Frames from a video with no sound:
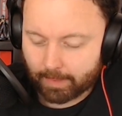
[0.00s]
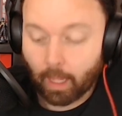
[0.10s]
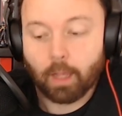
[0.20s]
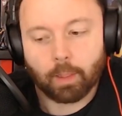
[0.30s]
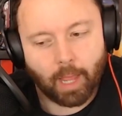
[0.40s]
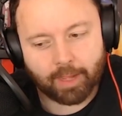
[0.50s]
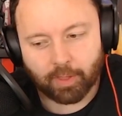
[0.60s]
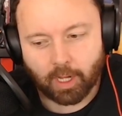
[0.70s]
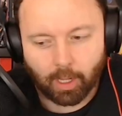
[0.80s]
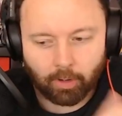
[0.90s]
Like the
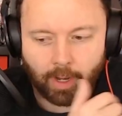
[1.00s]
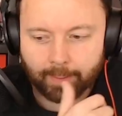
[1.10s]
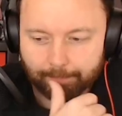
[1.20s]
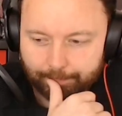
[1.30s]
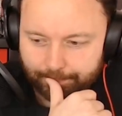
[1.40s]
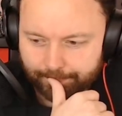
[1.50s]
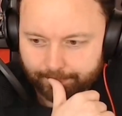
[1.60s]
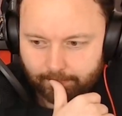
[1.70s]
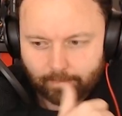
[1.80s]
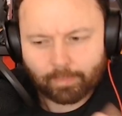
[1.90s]
coloring?
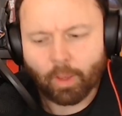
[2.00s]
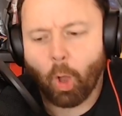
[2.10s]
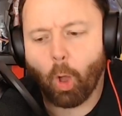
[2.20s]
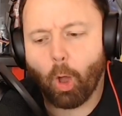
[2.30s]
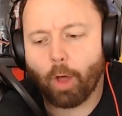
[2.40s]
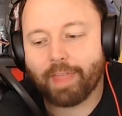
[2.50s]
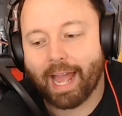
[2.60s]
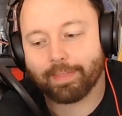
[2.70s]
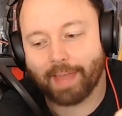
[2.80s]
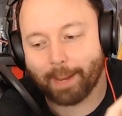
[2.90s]
Oh,
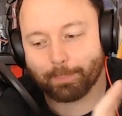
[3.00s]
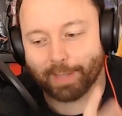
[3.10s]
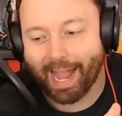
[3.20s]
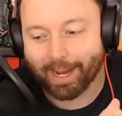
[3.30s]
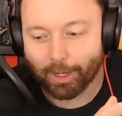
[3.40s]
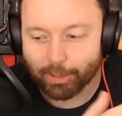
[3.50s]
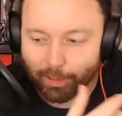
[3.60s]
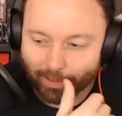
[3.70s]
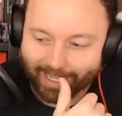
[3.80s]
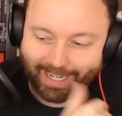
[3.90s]
that black on
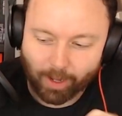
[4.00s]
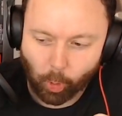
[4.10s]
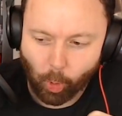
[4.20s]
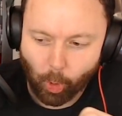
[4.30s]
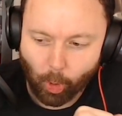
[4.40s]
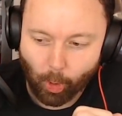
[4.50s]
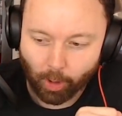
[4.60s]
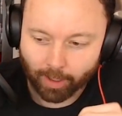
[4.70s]
green? Ooh.